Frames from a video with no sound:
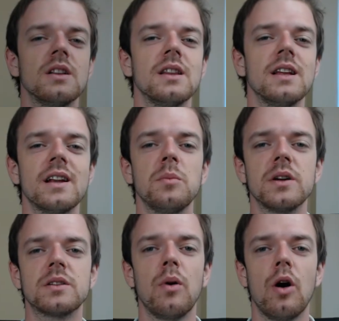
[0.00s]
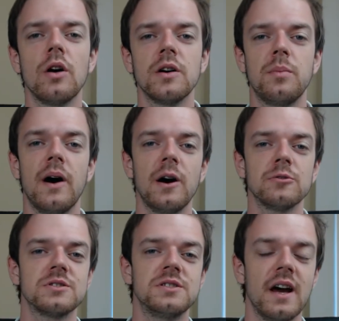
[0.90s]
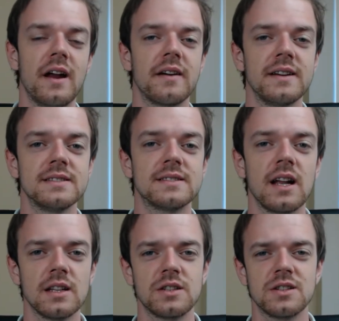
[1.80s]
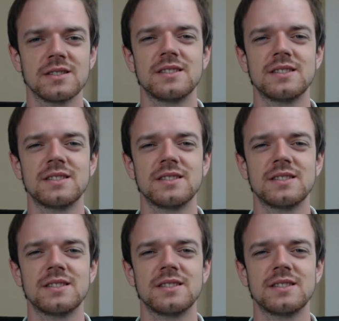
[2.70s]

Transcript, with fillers: a little bit more about their intelligence.